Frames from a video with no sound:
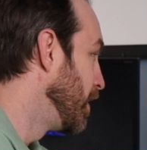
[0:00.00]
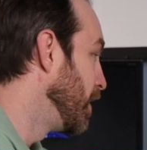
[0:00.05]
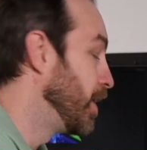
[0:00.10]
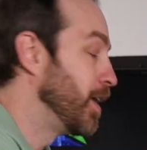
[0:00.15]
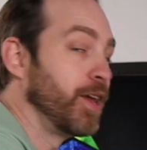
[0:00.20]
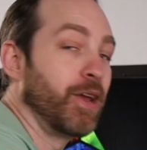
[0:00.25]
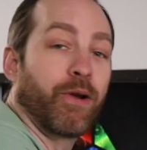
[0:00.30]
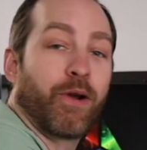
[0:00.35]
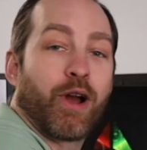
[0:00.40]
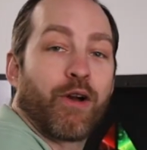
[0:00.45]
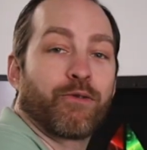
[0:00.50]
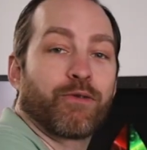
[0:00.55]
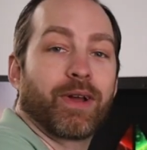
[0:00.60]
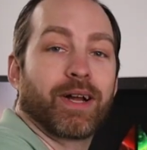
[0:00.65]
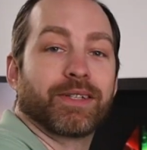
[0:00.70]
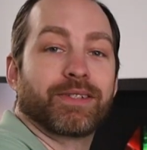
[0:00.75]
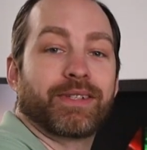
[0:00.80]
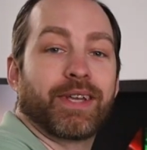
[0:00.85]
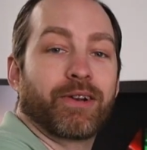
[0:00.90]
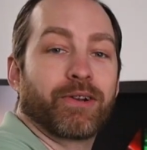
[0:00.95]
Here I've
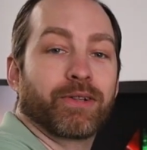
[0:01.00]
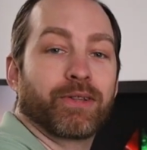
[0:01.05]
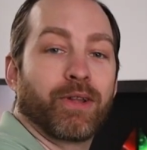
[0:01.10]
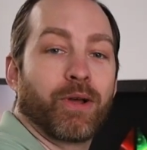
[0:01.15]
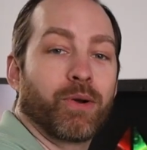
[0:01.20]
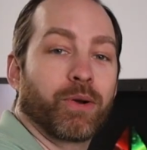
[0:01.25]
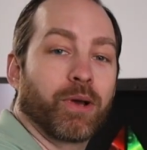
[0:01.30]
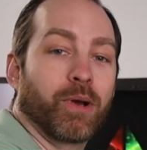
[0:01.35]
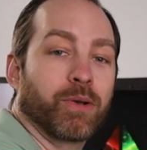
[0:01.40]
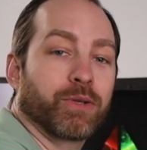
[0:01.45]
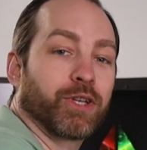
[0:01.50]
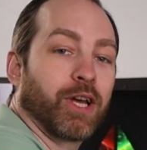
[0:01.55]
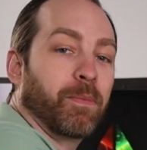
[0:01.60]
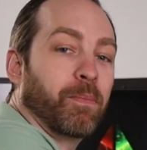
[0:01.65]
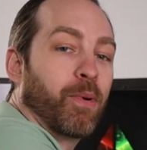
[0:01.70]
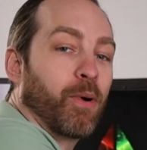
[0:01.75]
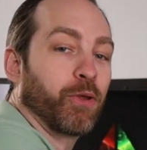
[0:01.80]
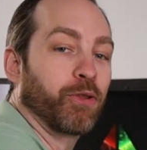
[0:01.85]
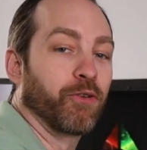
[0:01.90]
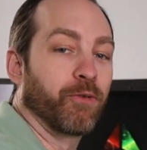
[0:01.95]
got standard logos on
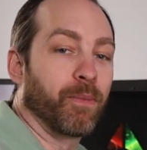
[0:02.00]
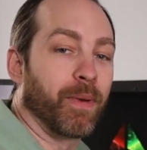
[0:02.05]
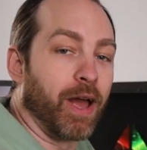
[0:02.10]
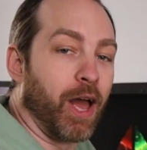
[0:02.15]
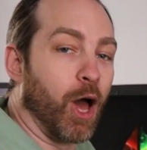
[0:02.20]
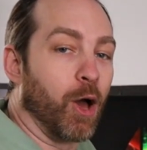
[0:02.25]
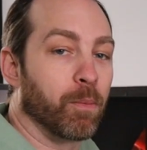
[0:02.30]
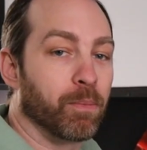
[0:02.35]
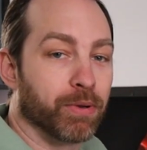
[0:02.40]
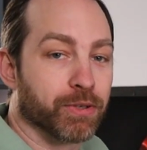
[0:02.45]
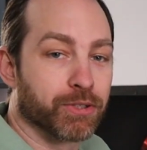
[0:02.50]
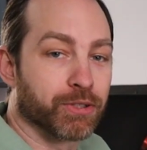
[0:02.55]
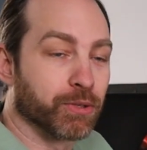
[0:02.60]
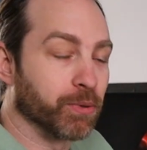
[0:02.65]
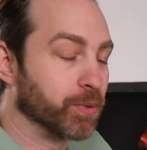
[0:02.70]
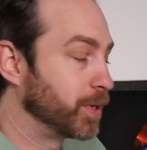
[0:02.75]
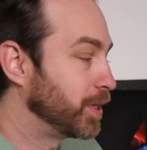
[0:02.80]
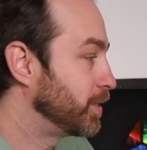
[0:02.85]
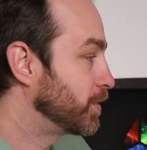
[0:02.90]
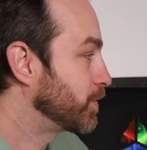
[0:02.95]
both of my output
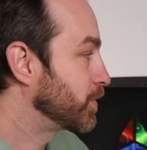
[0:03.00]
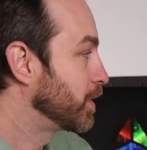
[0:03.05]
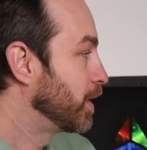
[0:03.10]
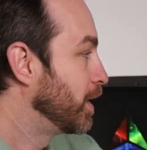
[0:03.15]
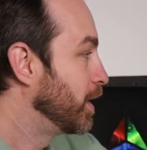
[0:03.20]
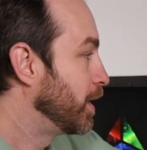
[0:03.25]
screens,